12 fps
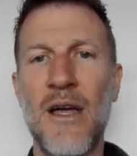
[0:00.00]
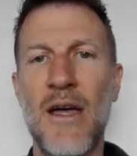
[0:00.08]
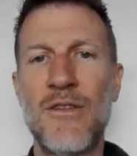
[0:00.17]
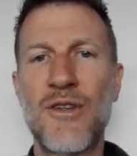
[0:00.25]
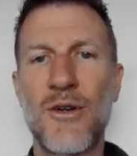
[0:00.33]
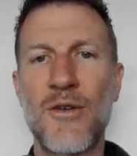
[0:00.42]

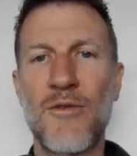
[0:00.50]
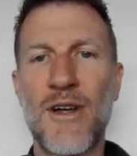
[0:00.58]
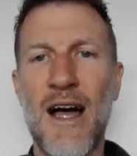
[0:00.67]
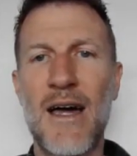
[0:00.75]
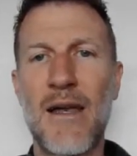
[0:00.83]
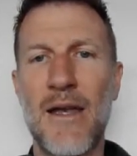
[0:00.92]
And so you've
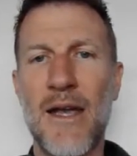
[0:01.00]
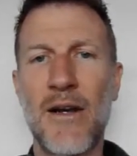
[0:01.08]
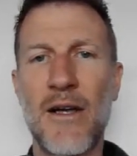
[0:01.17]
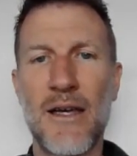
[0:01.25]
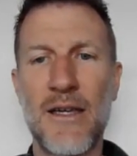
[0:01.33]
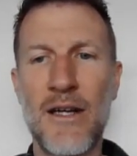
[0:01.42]
got an
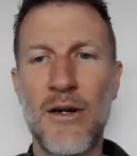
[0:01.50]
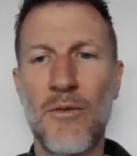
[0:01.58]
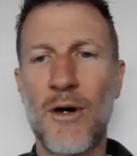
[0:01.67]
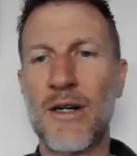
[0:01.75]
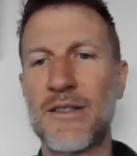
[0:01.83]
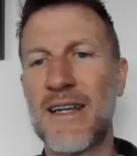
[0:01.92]
area here
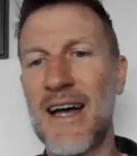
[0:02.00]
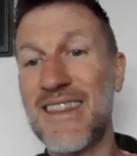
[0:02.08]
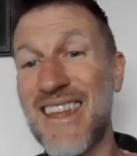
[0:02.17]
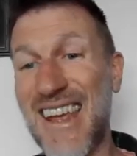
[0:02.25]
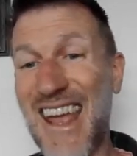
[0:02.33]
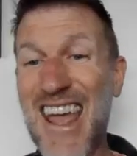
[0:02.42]
where it's got
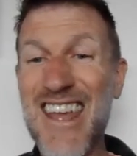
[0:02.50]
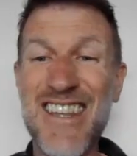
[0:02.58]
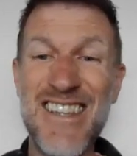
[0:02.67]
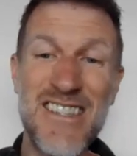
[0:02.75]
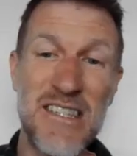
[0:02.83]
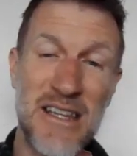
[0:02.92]
the
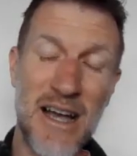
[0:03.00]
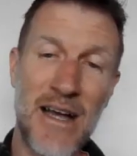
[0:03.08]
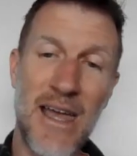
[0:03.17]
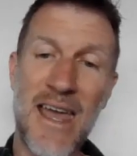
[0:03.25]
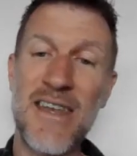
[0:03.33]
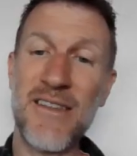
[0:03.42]
end
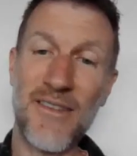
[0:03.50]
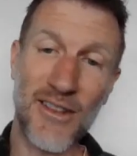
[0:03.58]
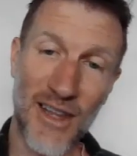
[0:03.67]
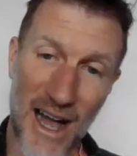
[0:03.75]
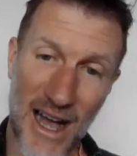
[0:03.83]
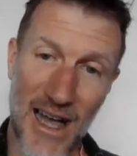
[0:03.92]
of the
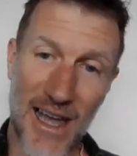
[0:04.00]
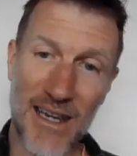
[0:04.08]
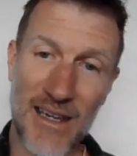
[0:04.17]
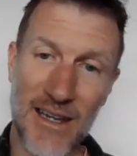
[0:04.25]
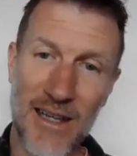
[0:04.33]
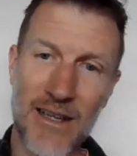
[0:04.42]
line,